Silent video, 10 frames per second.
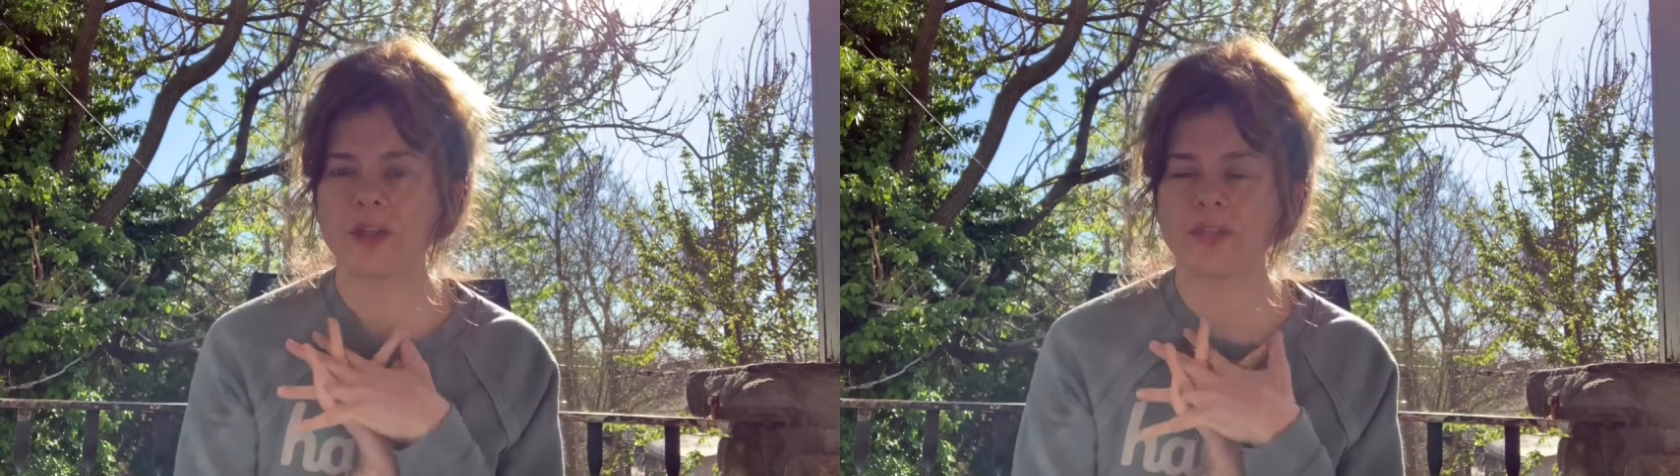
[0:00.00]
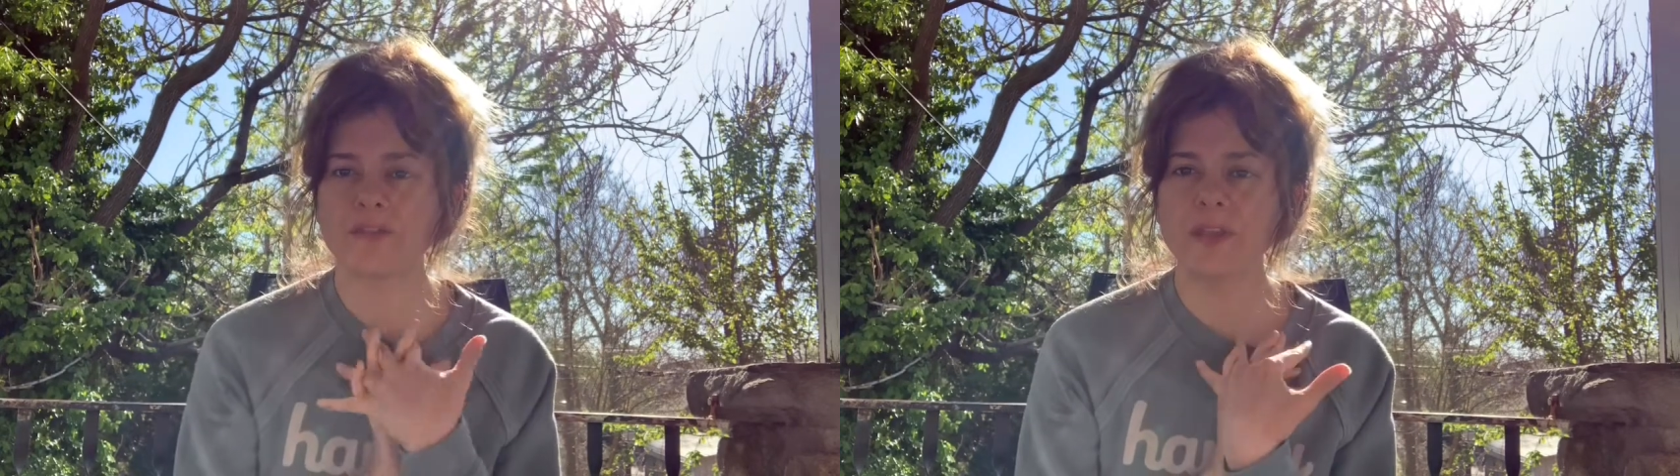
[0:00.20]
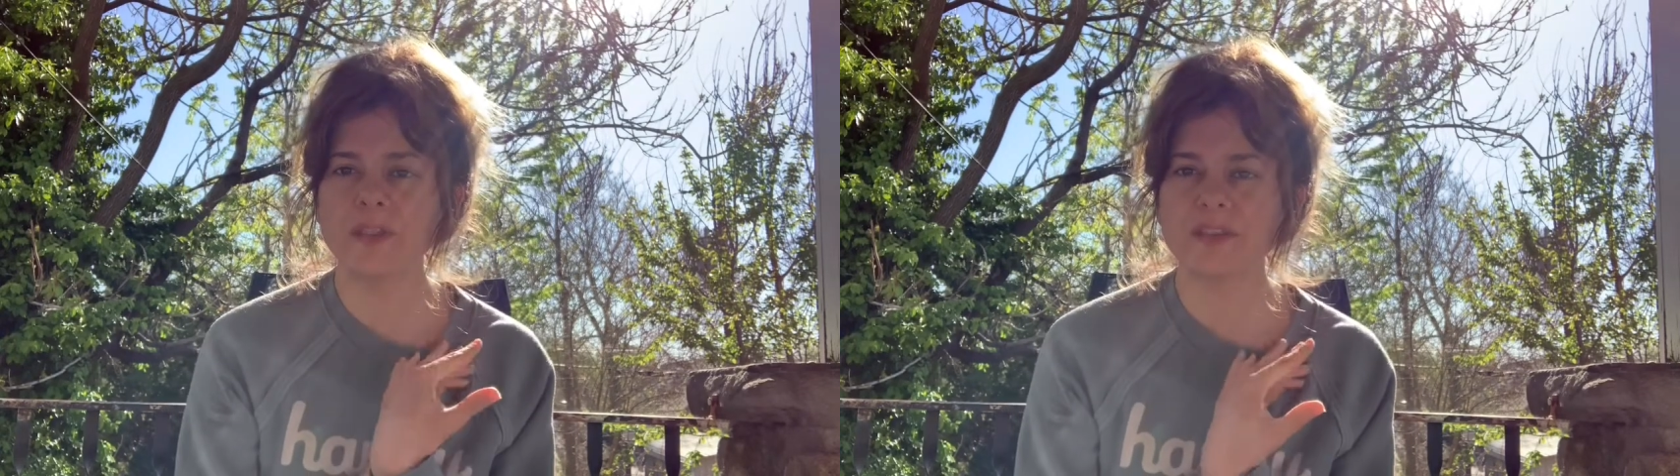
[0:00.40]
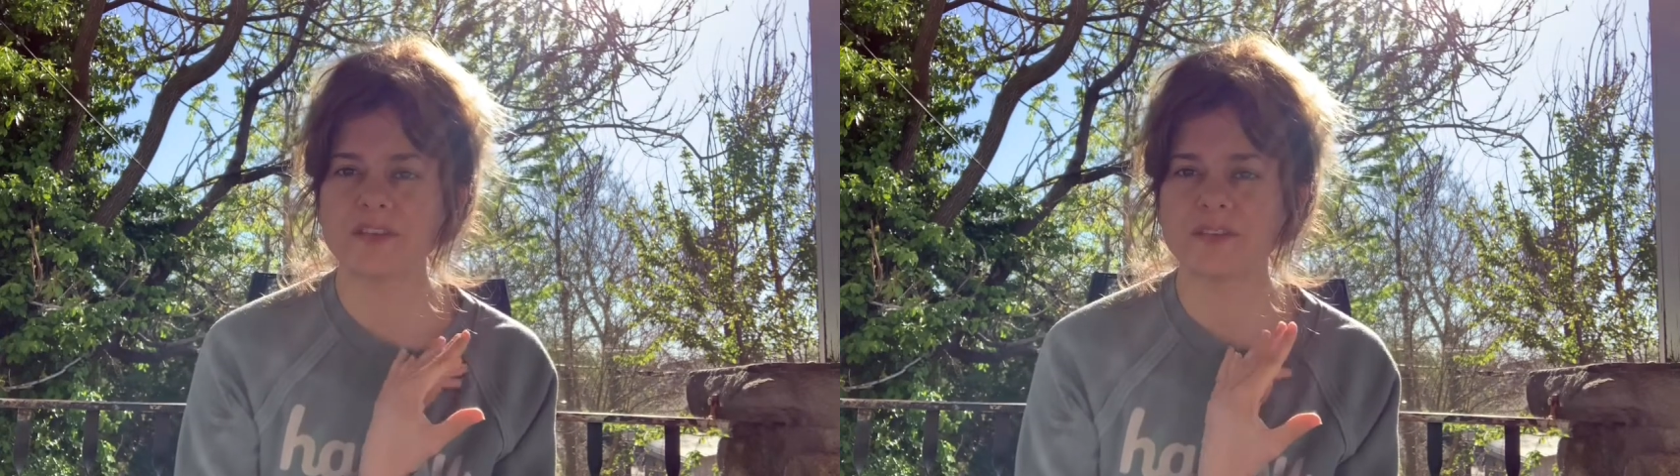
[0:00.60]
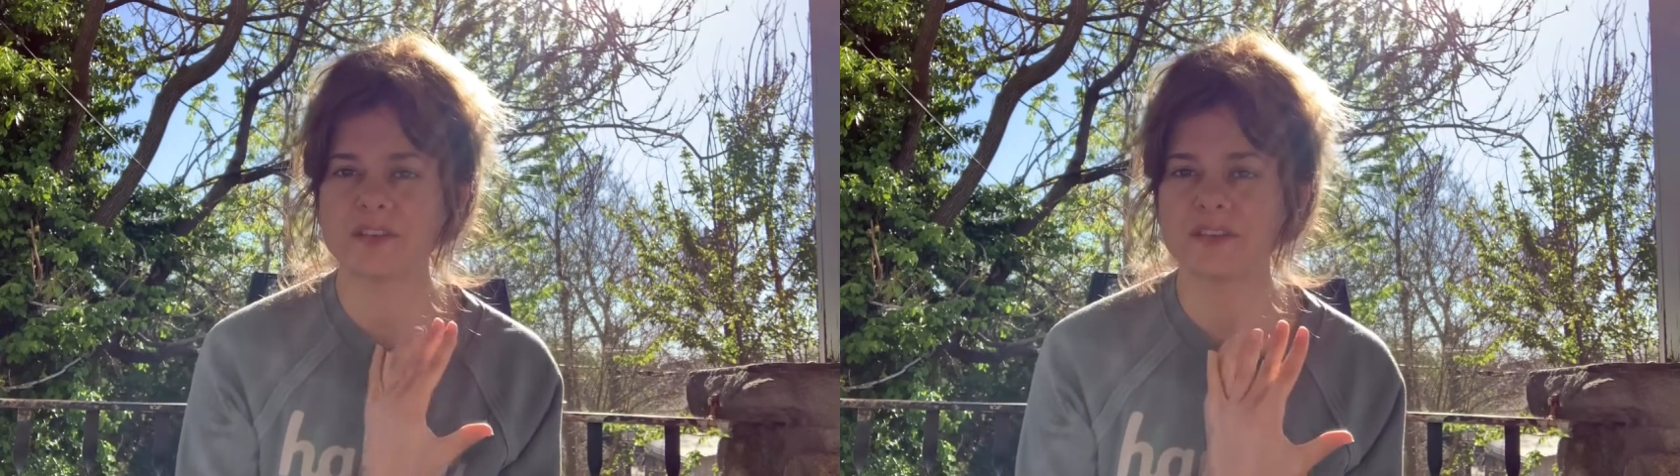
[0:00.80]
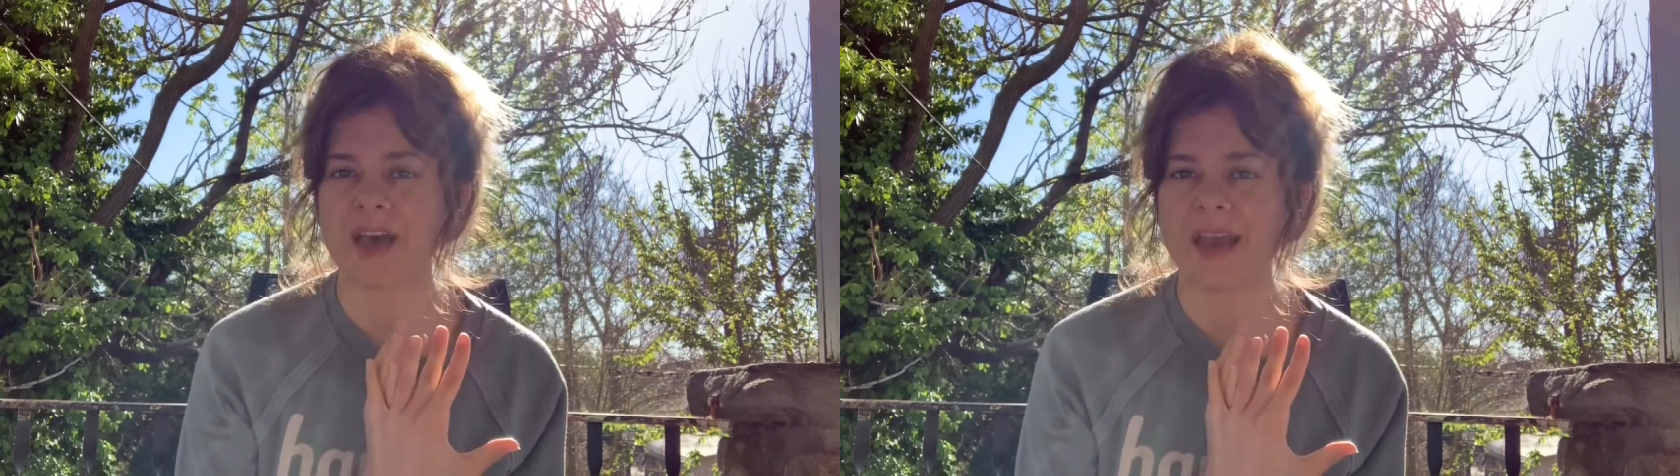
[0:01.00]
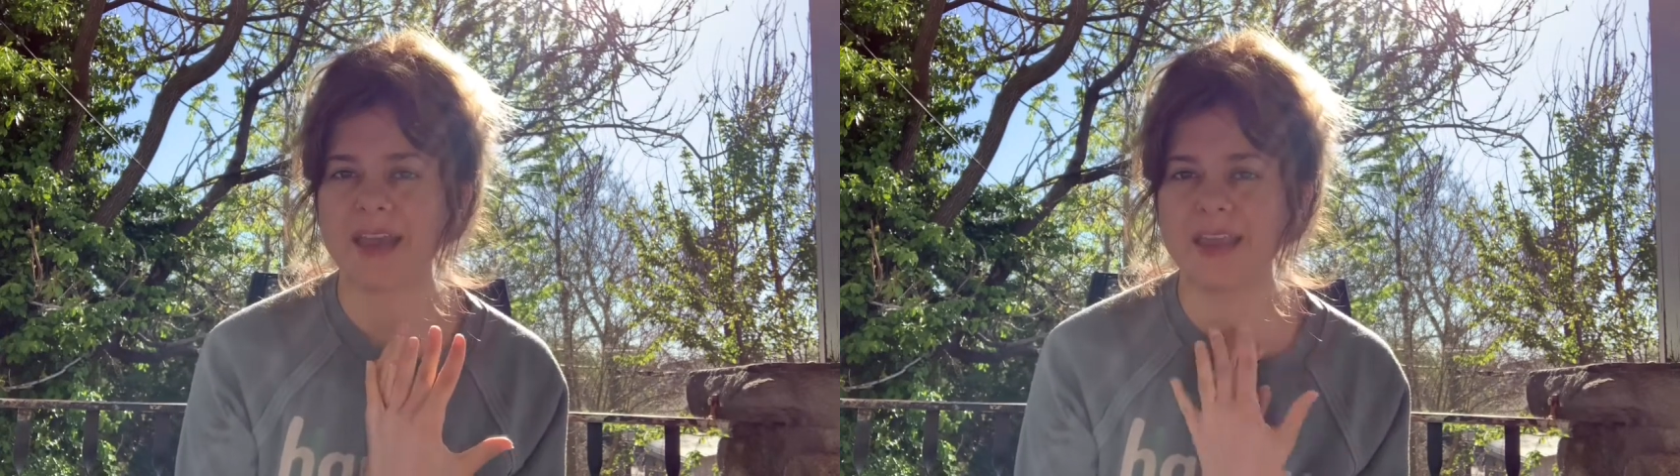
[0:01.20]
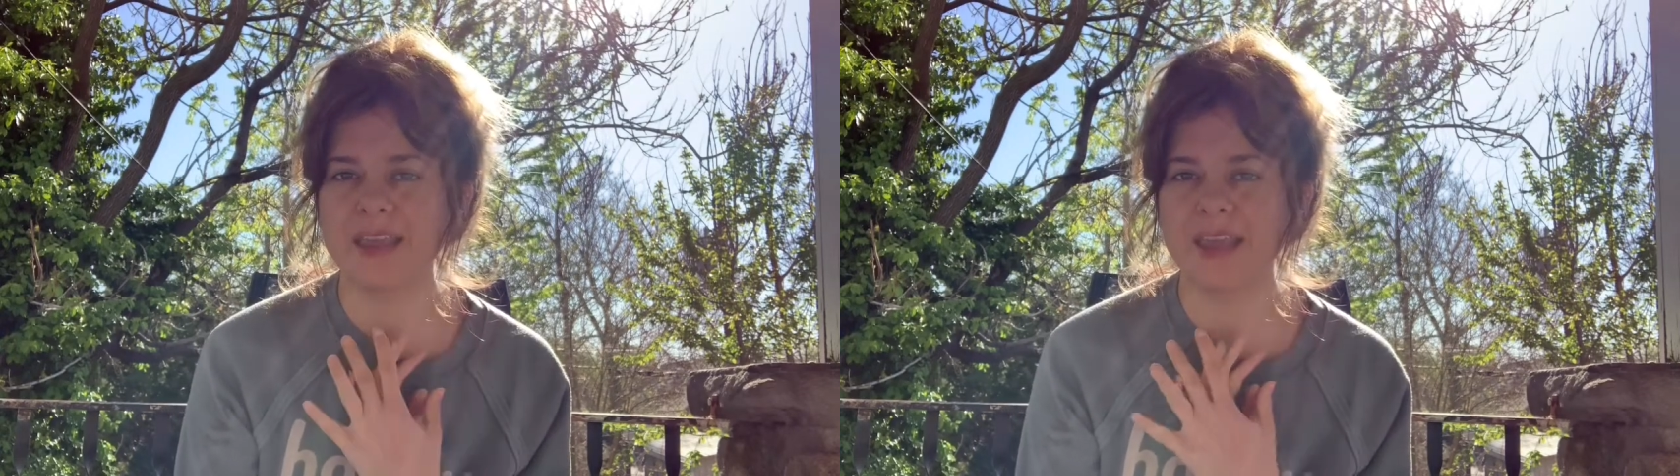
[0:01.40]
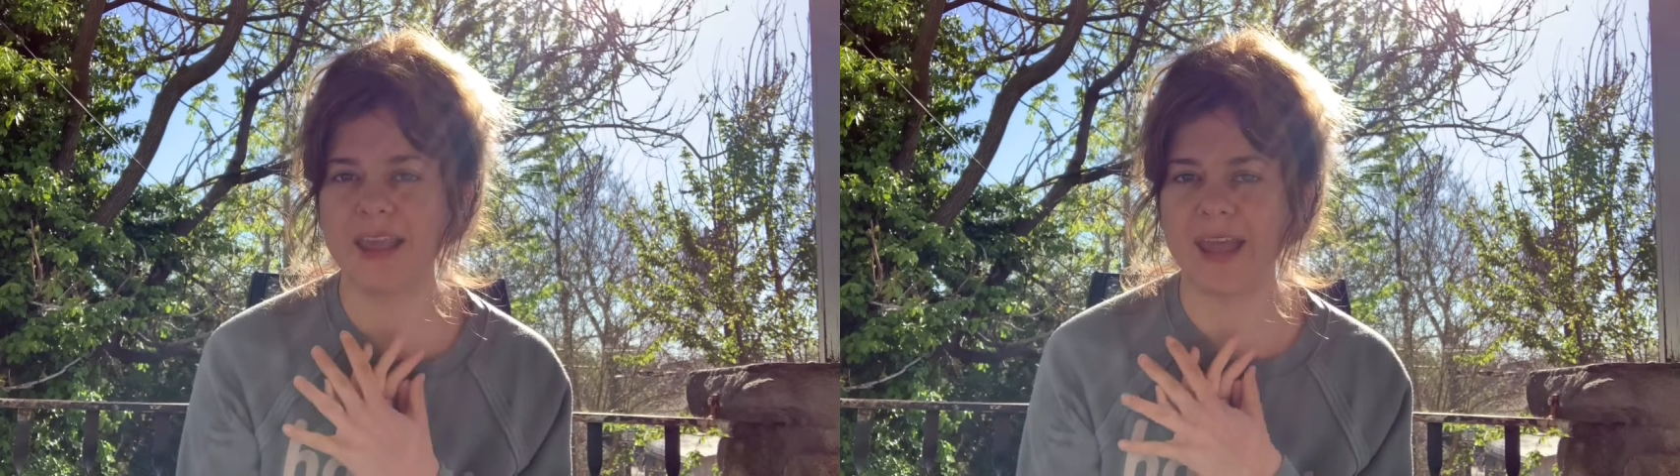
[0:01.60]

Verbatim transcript: the feelings of anxiety